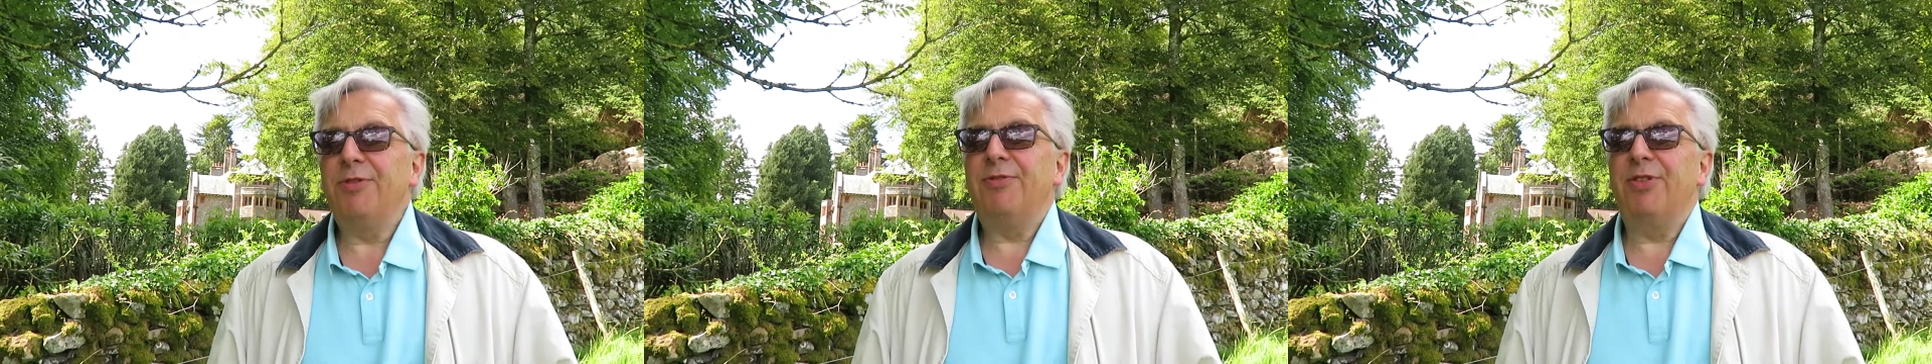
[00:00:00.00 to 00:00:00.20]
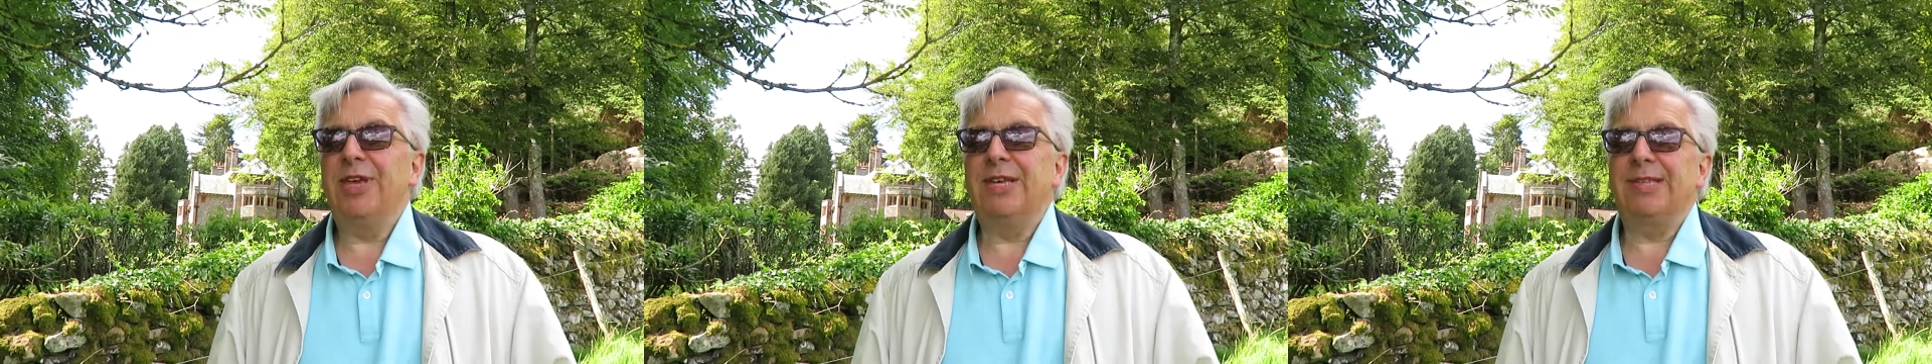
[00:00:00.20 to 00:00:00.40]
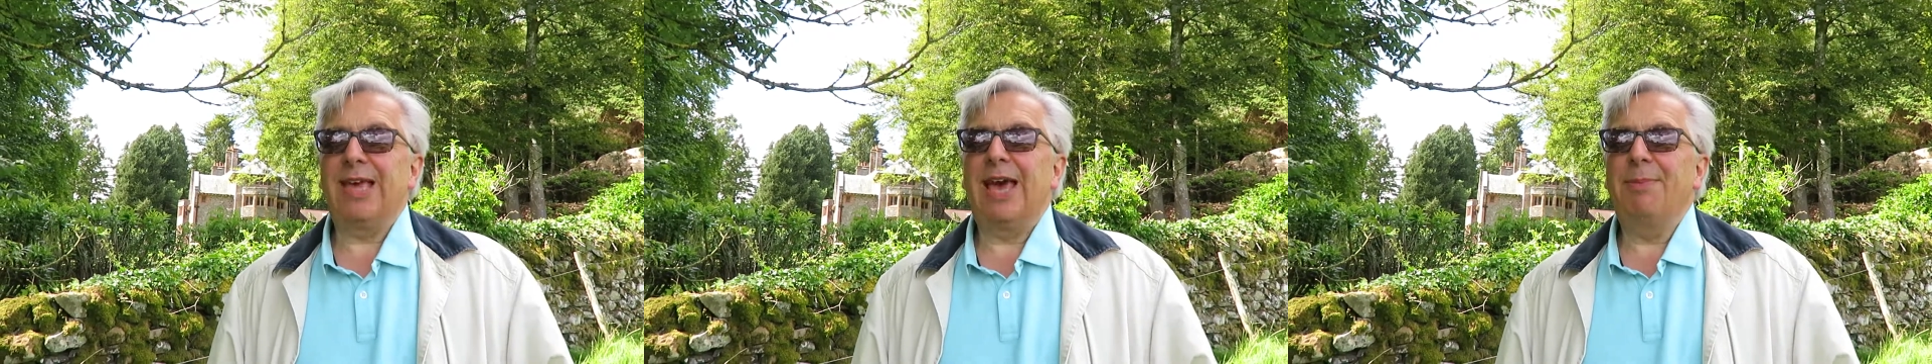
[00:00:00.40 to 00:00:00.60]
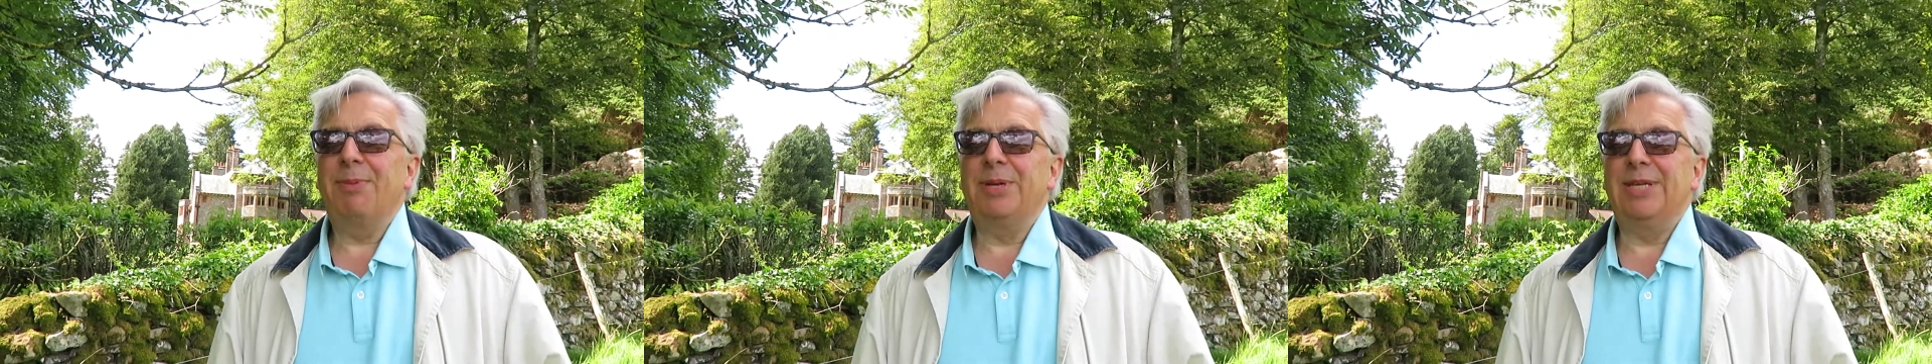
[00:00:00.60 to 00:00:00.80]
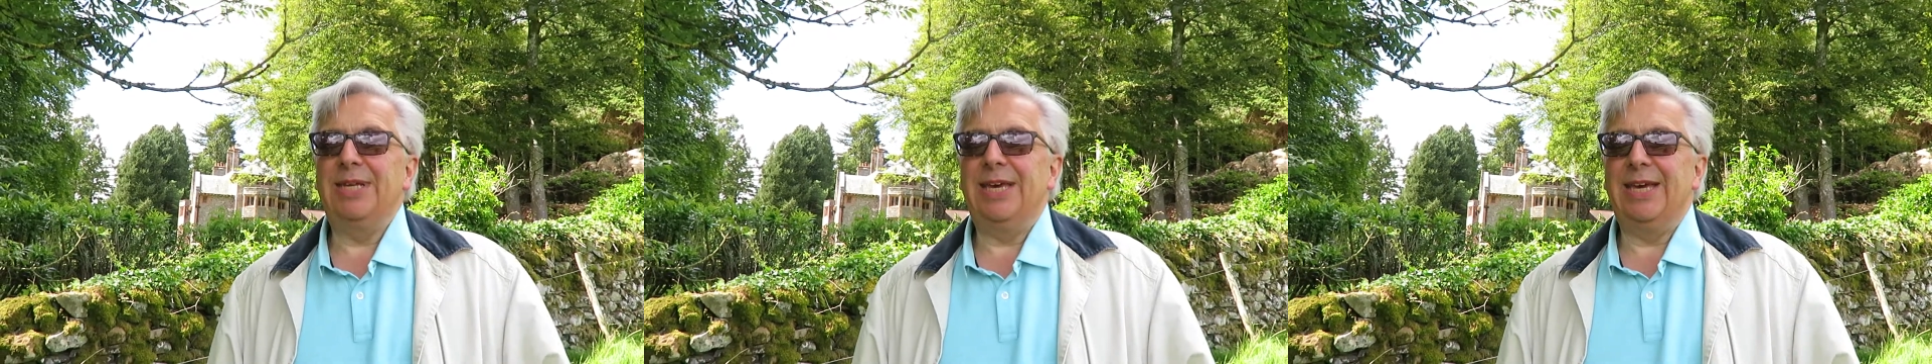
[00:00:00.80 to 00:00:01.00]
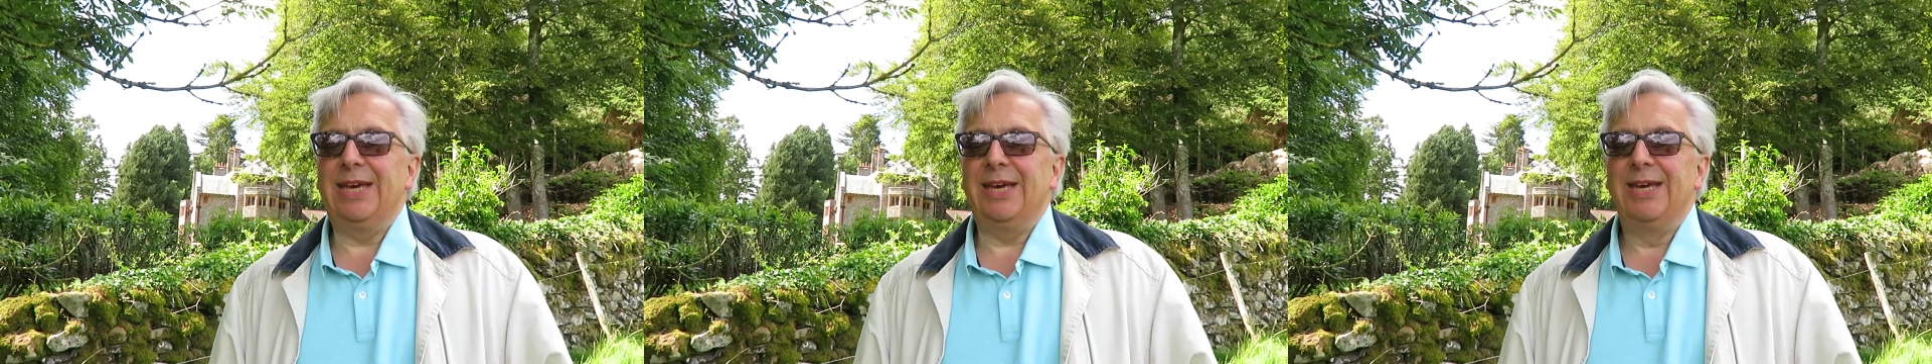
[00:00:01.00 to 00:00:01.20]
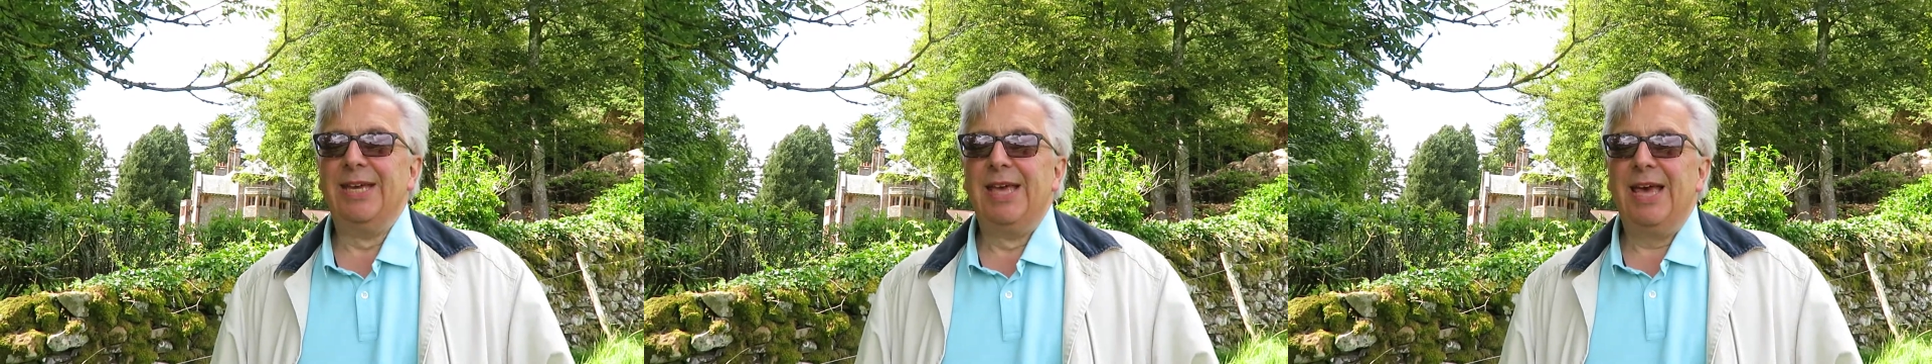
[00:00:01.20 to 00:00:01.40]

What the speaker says: of things happened here,